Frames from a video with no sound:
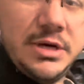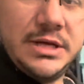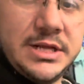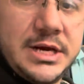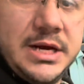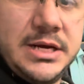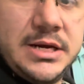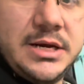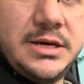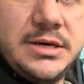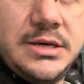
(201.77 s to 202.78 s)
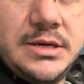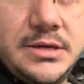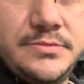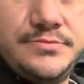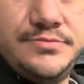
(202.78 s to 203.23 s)
headlight, and
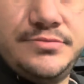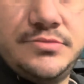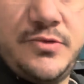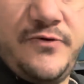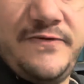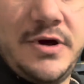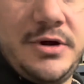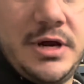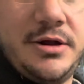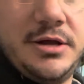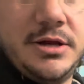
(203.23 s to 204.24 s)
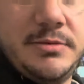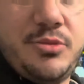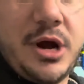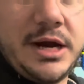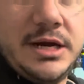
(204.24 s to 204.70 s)
we found out that the
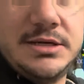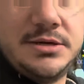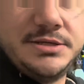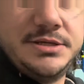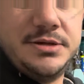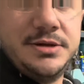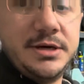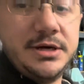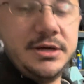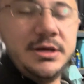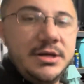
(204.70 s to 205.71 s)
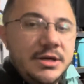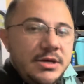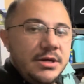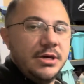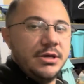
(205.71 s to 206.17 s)
brackets are still there.
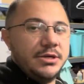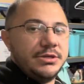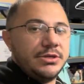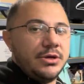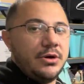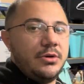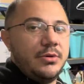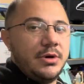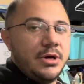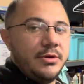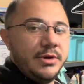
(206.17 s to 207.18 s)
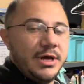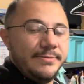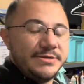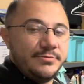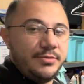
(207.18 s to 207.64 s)
So we
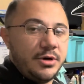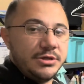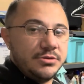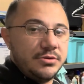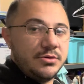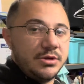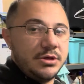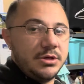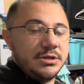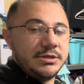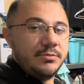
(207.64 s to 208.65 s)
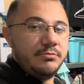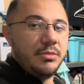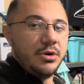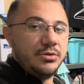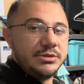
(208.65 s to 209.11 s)
have some parts on order, some
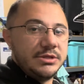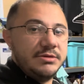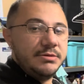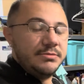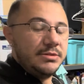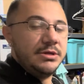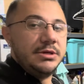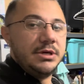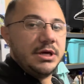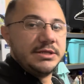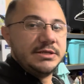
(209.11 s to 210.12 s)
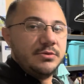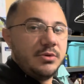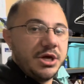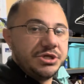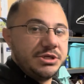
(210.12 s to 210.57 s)
bolts and nuts and
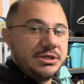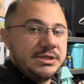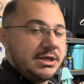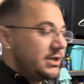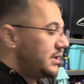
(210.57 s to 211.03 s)
washers.